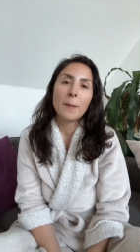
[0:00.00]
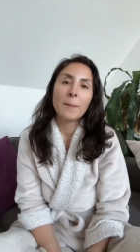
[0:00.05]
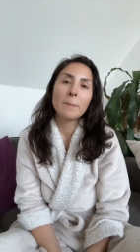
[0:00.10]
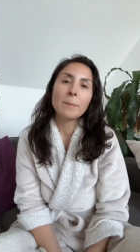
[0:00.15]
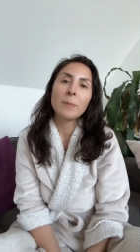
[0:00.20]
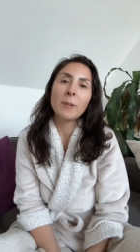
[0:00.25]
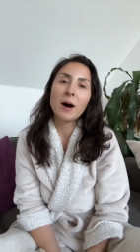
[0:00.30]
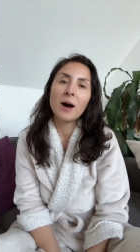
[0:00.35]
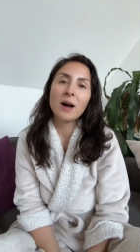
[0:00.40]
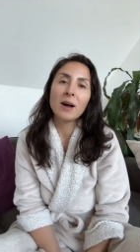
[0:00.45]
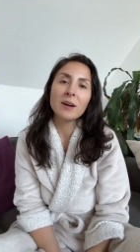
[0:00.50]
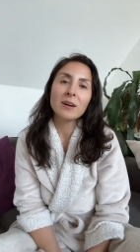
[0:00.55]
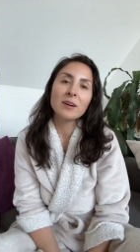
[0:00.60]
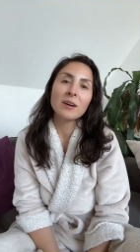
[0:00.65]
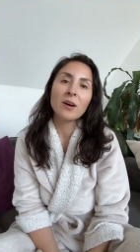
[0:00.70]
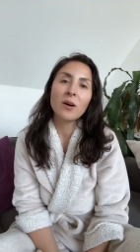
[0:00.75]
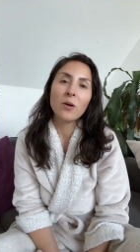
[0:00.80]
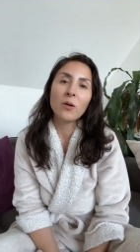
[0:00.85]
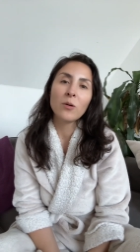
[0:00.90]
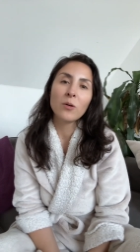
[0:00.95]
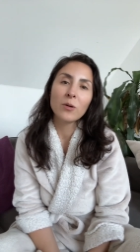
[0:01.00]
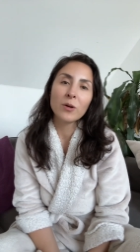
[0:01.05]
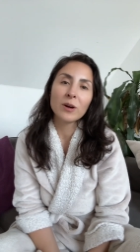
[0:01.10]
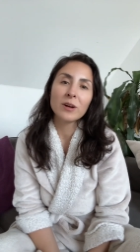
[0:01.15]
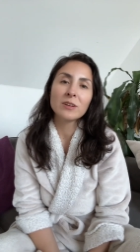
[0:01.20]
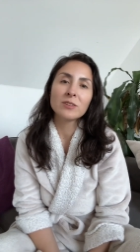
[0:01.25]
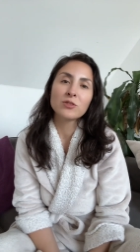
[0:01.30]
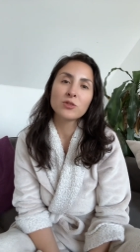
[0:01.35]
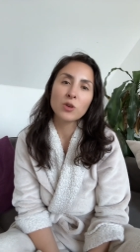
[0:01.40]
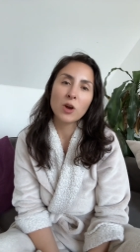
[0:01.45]
Mock
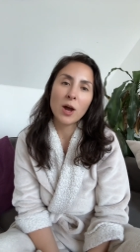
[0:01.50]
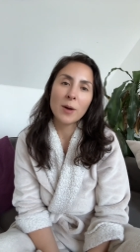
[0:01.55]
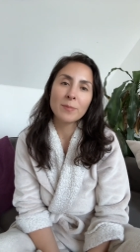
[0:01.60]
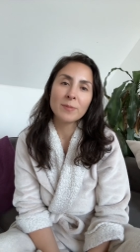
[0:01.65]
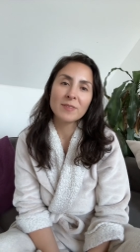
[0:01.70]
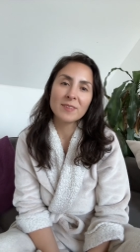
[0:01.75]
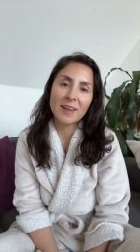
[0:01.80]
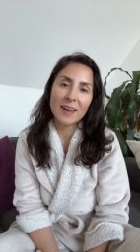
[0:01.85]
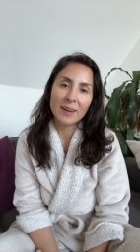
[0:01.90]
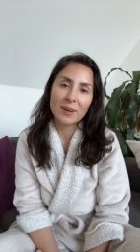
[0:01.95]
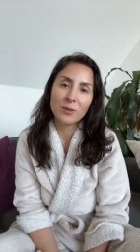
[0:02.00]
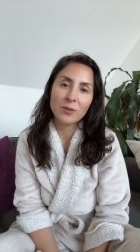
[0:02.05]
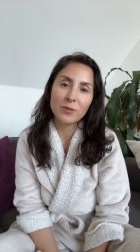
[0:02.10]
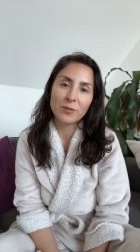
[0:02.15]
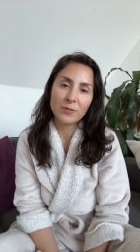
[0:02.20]
or drop cycle